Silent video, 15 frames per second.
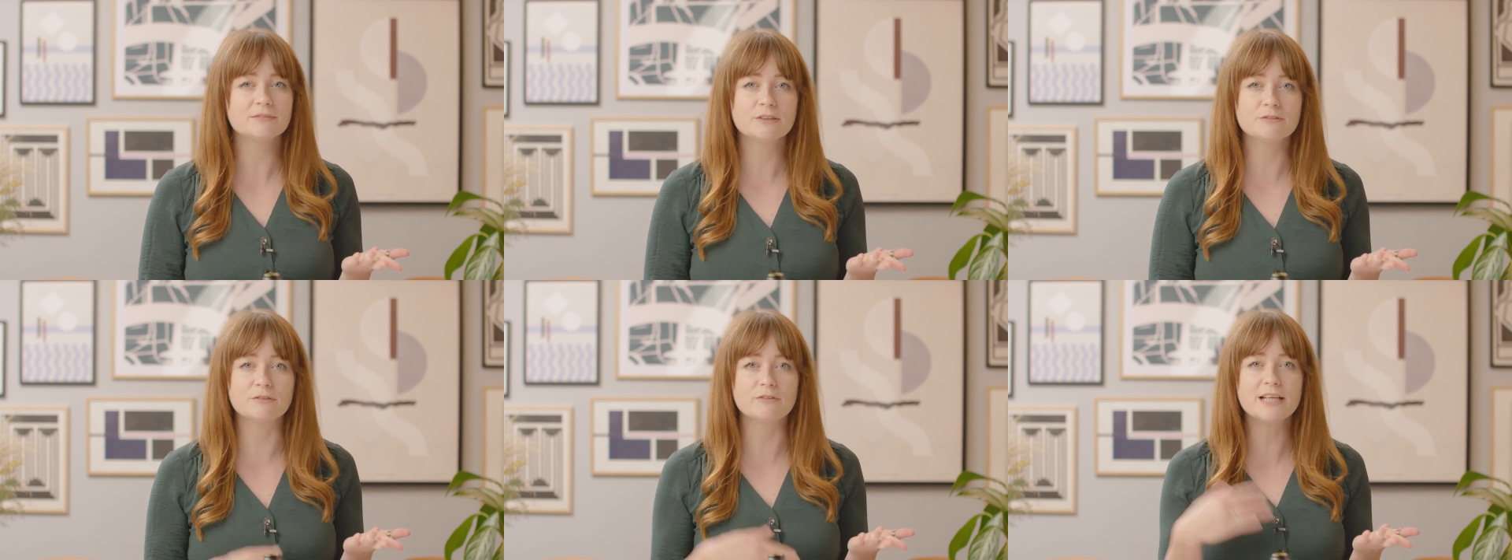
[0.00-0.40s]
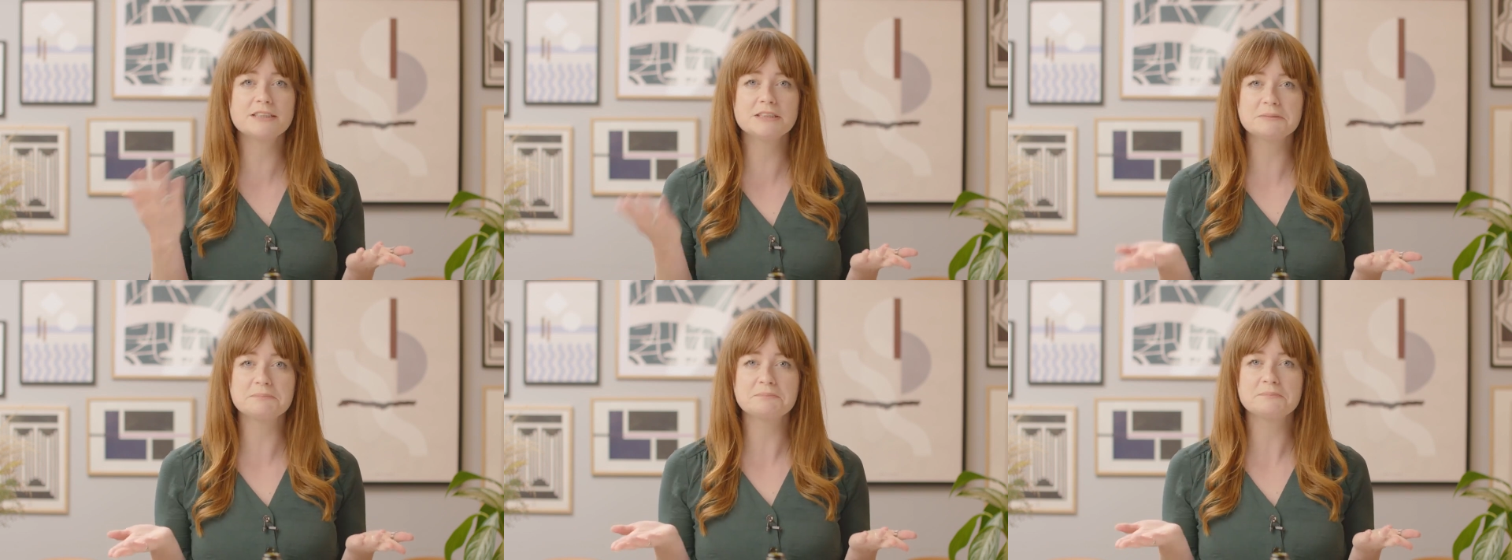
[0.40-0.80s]
For
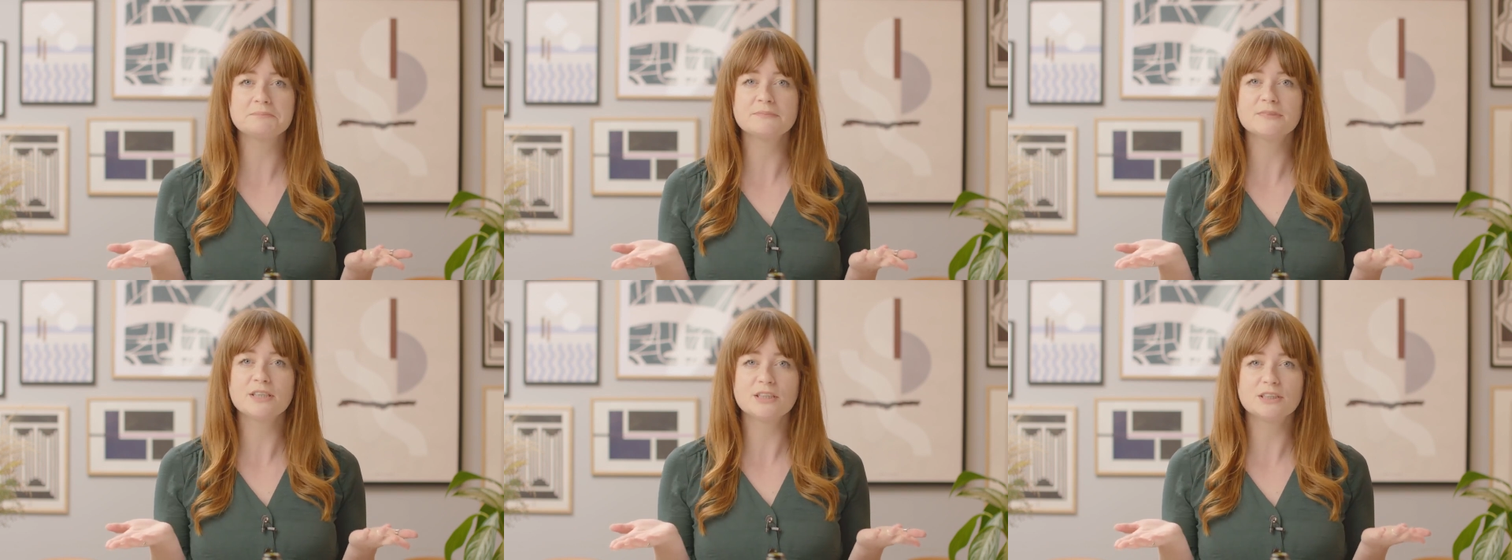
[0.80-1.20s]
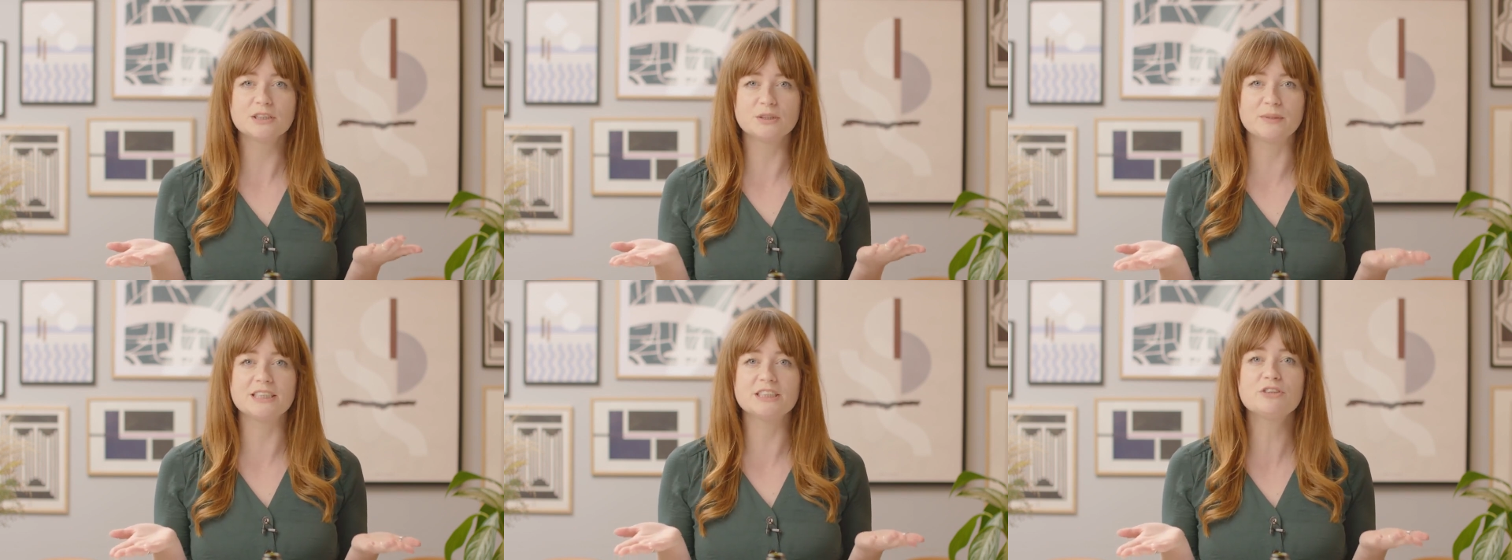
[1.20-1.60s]
reds,
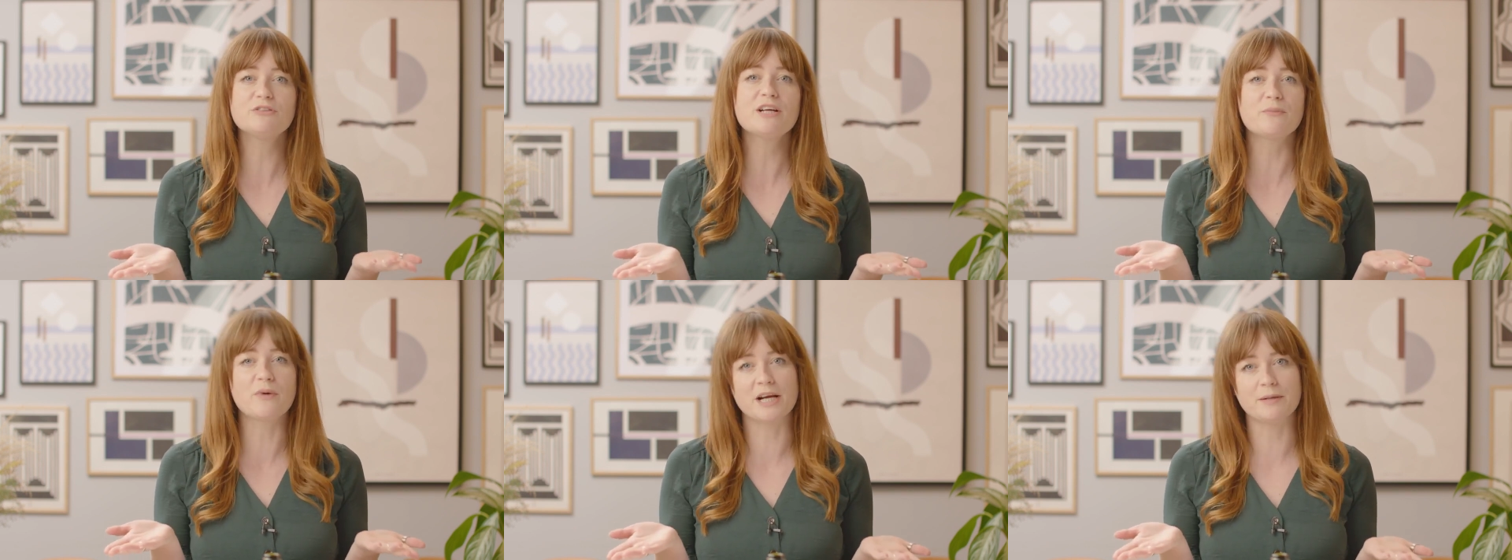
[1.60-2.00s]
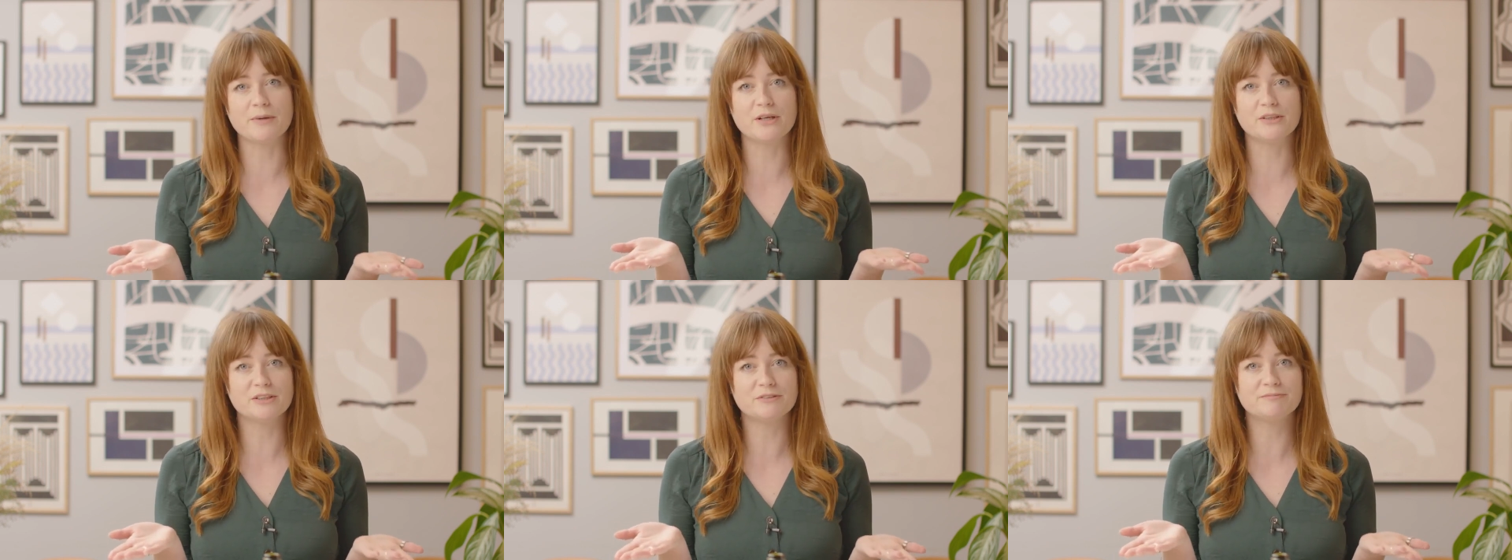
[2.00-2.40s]
switch it to red wine
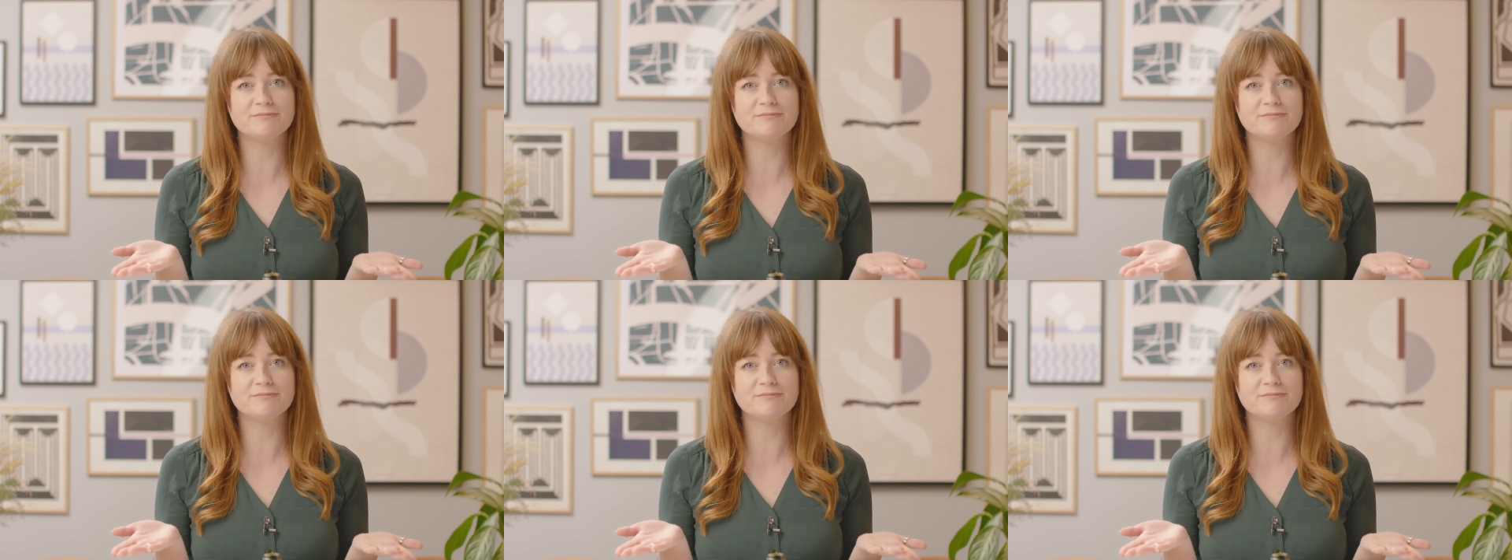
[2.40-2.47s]
mode.